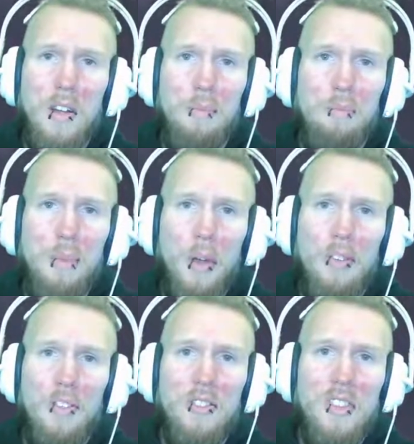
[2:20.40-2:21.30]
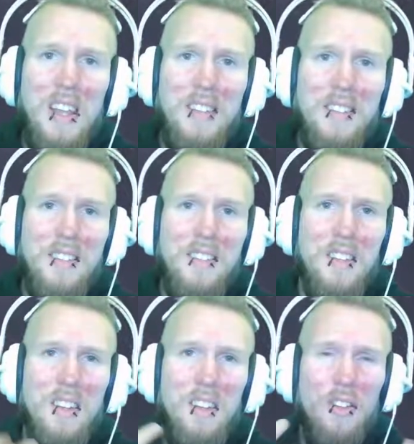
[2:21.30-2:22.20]
put this
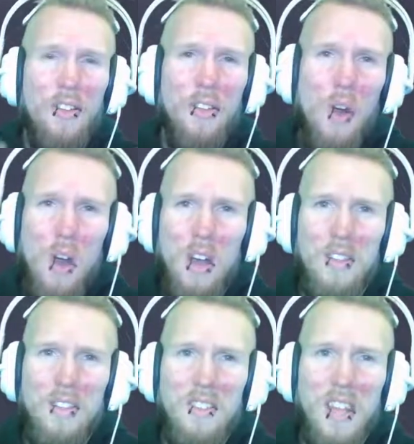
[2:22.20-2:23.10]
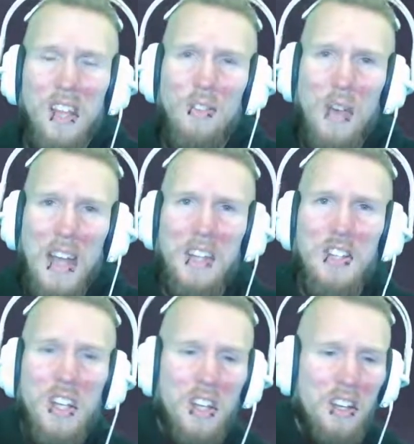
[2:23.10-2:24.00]
thought into
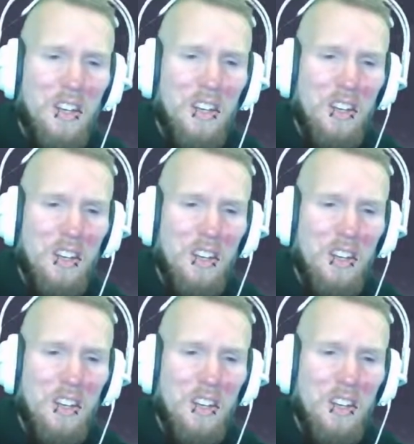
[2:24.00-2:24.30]
action